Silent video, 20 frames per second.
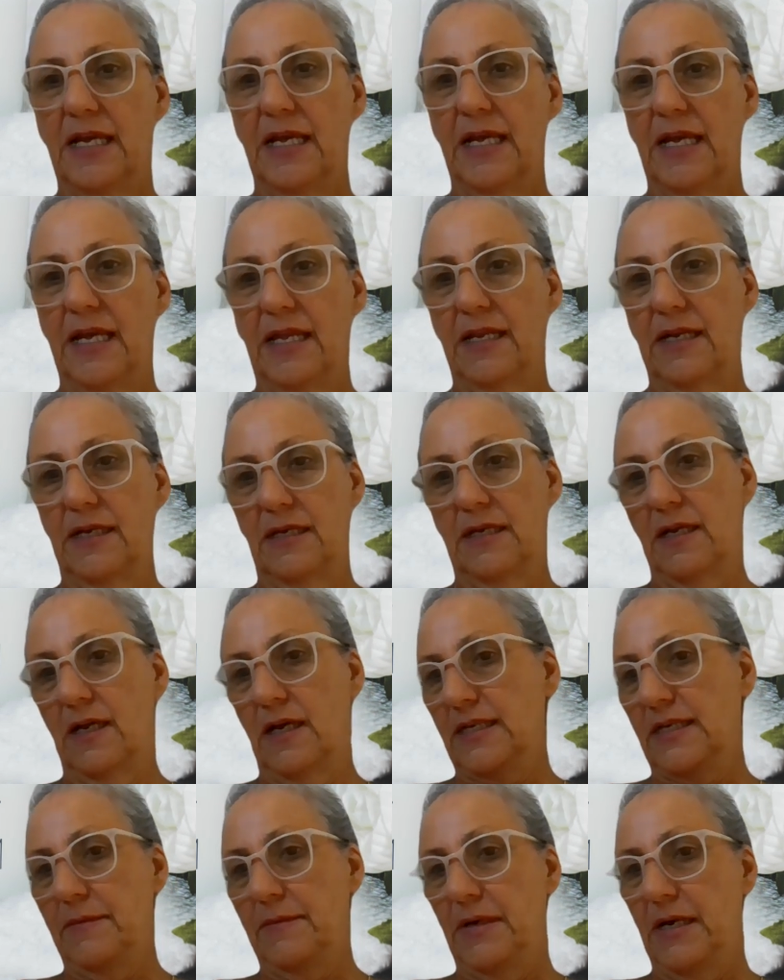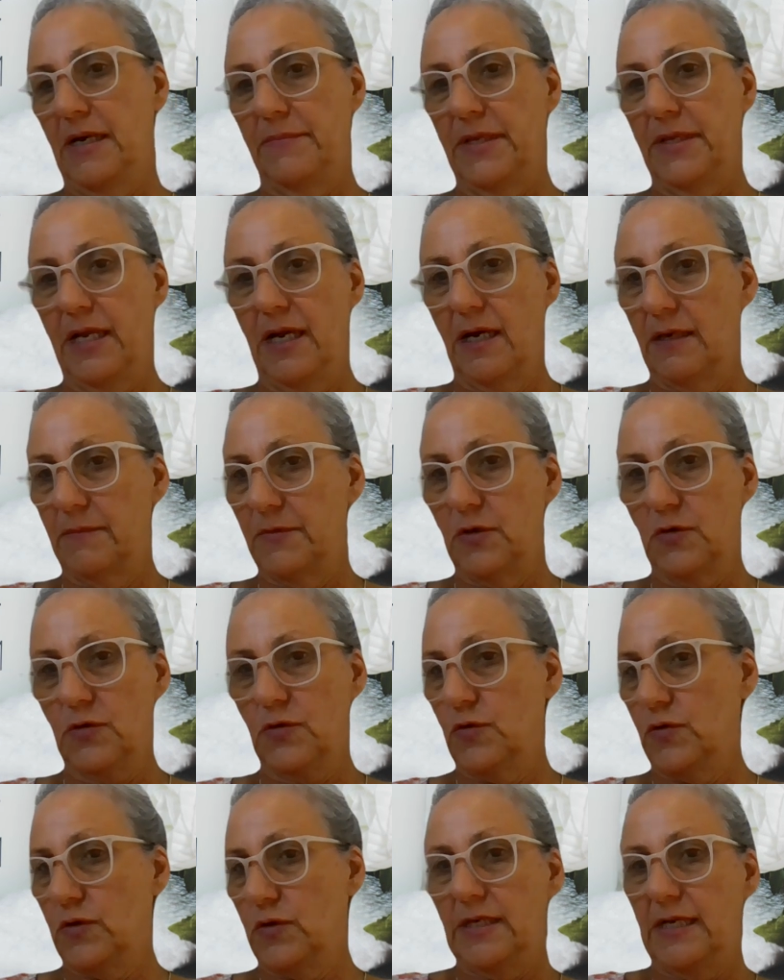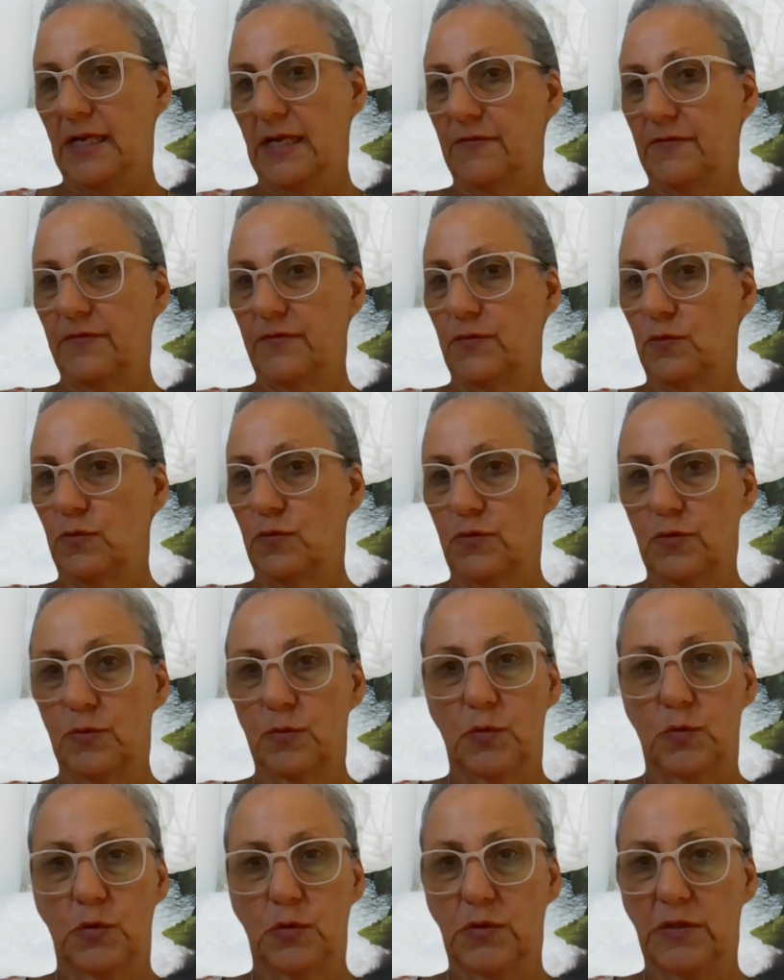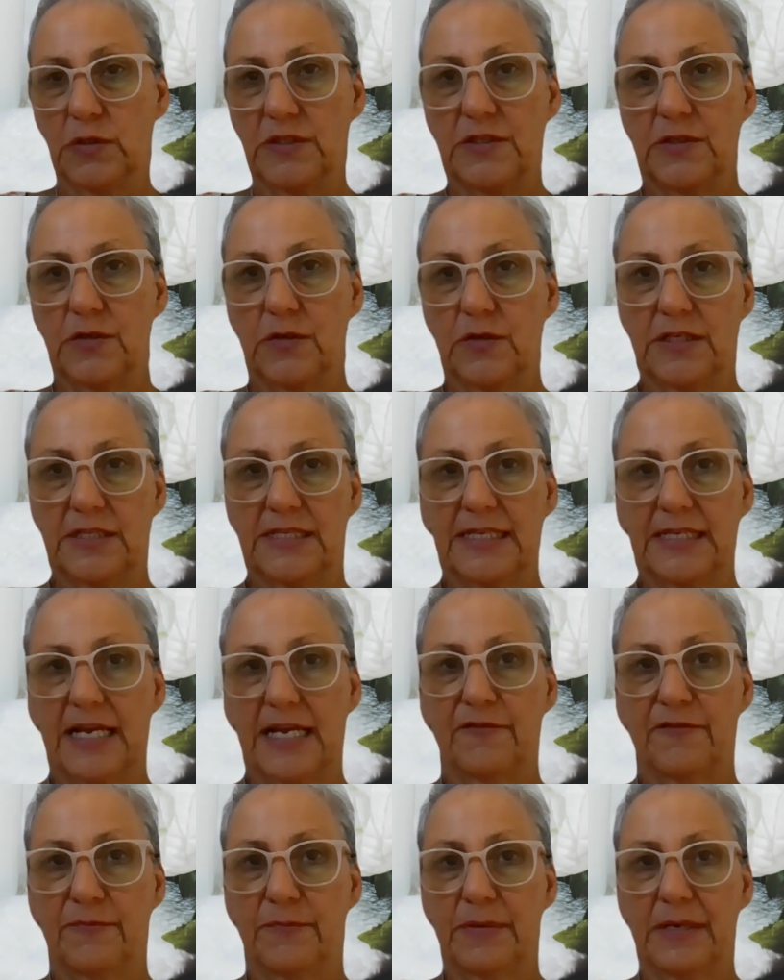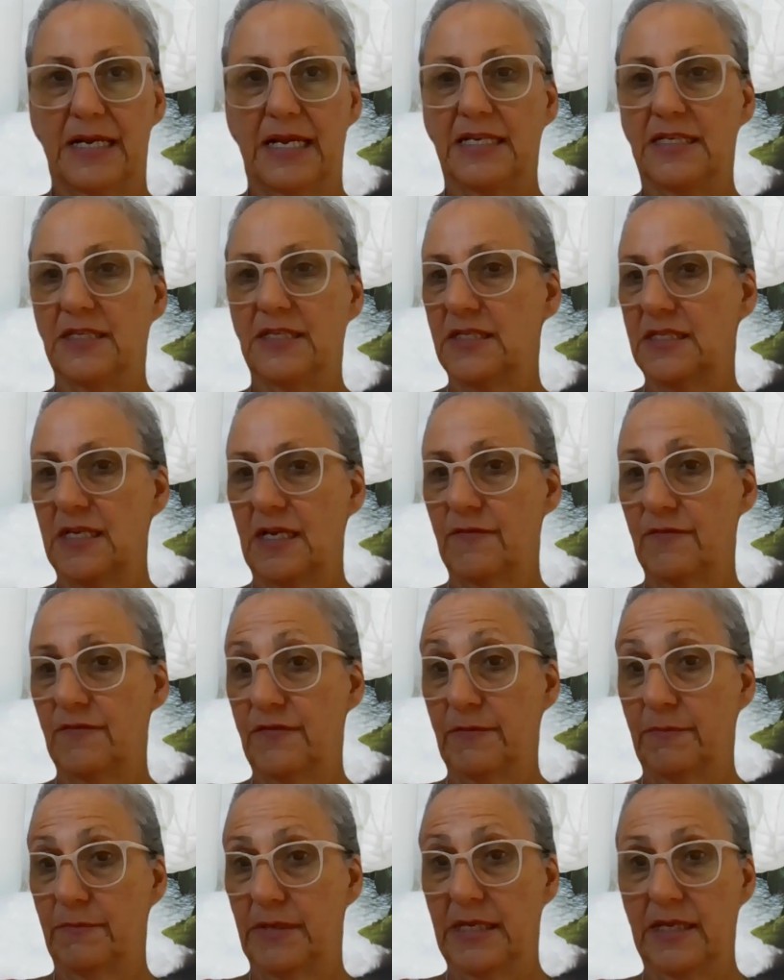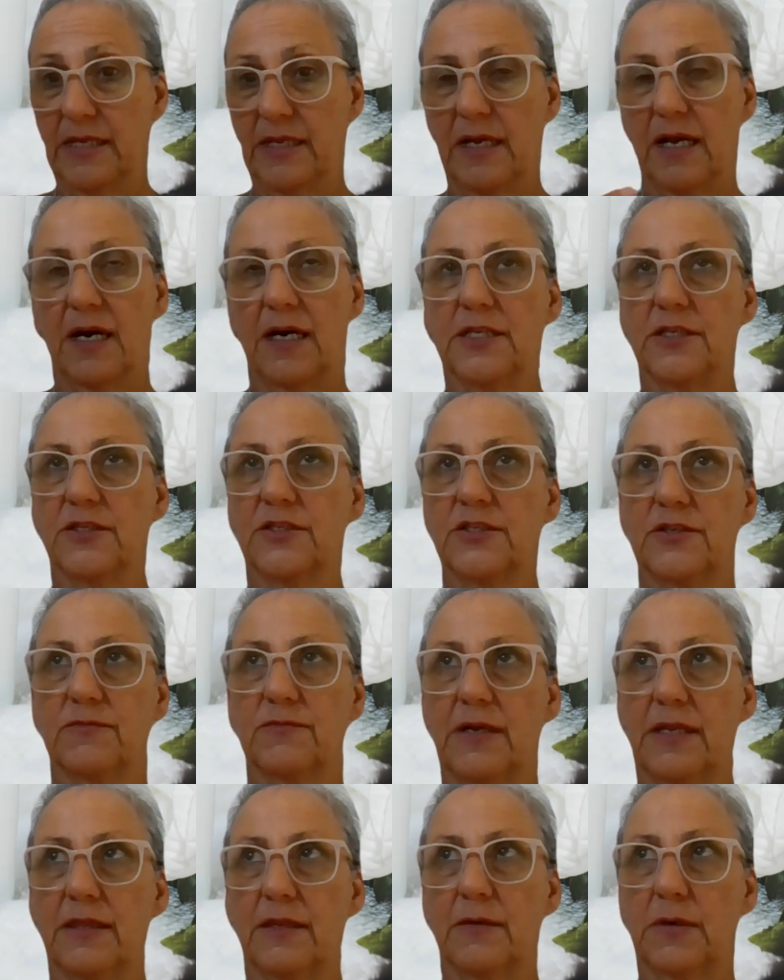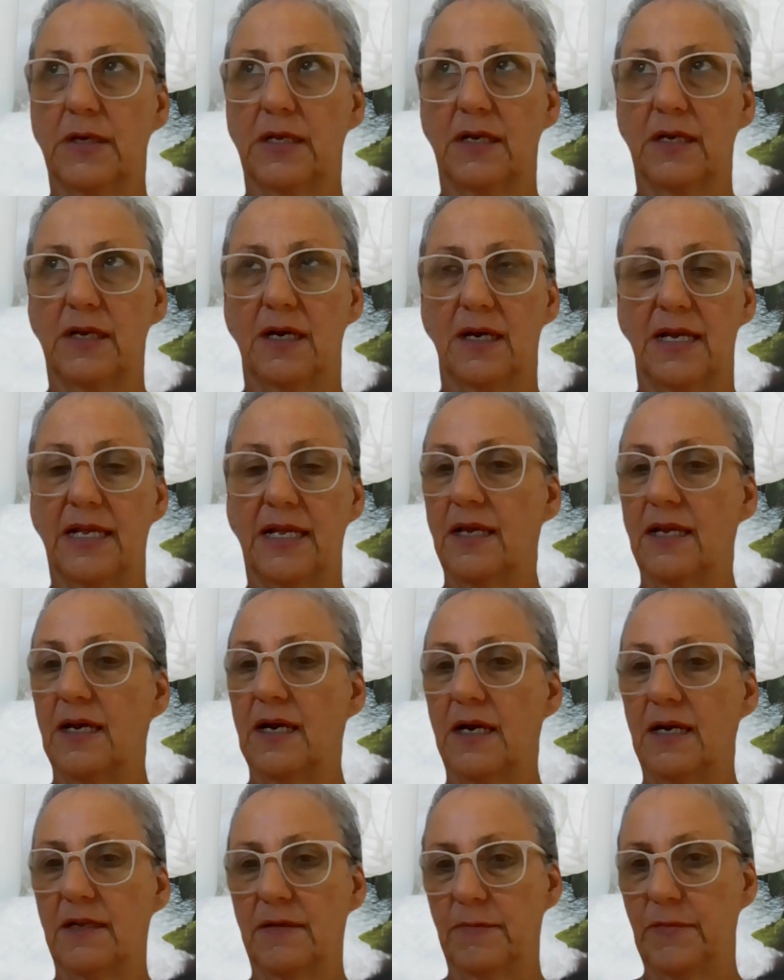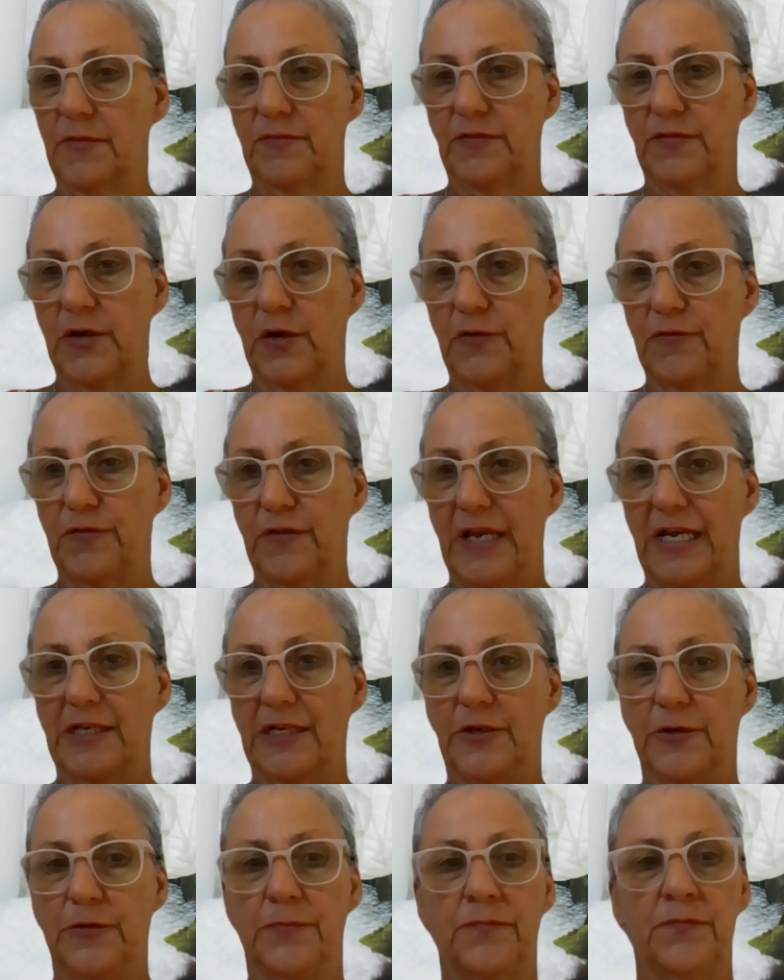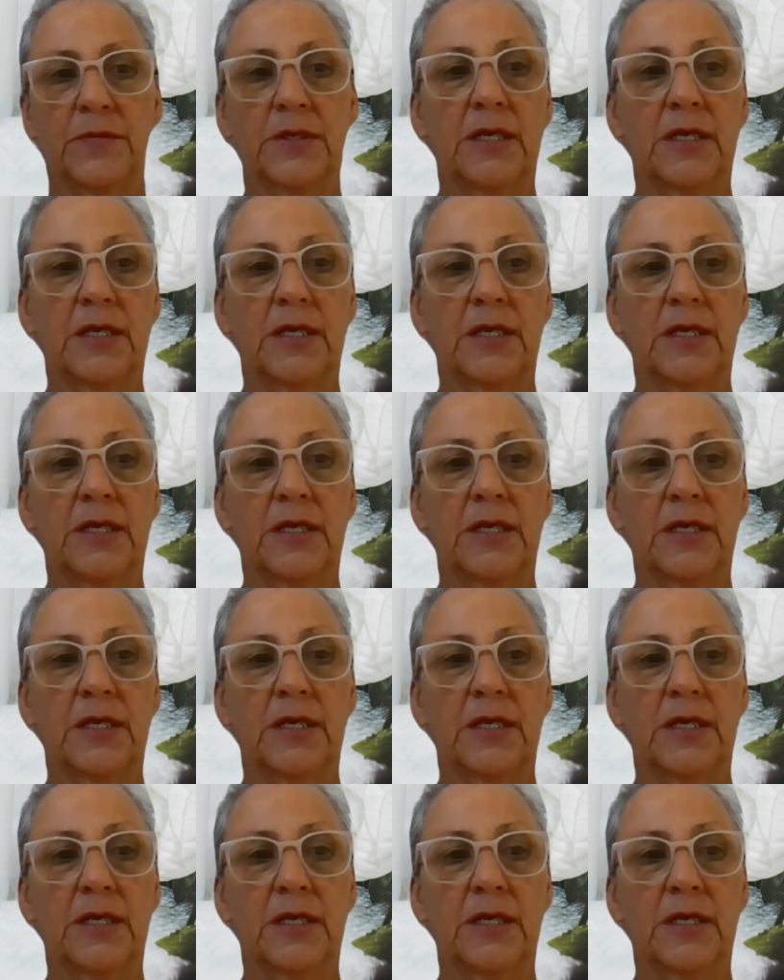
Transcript: And like it might be, I'm not good enough, or the world is not a safe place. For me, I used to run the one, I am of no value.